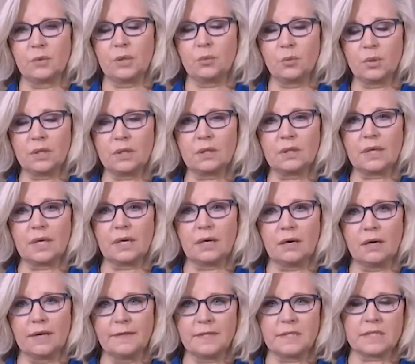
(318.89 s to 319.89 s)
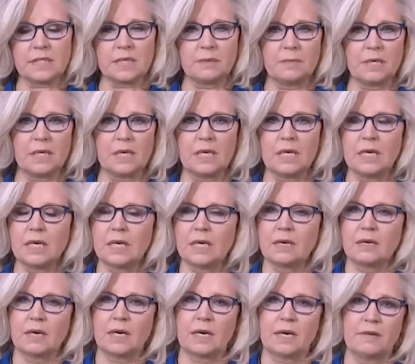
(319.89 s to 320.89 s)
We will, on this committee,
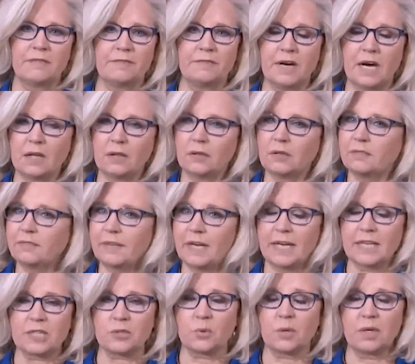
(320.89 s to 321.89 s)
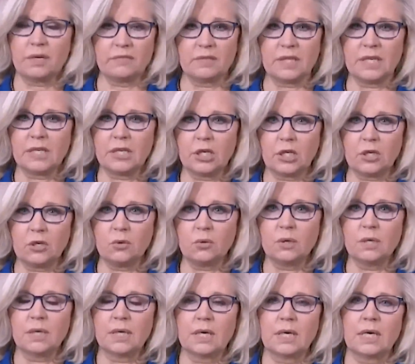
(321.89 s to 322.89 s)
follow the facts wherever they go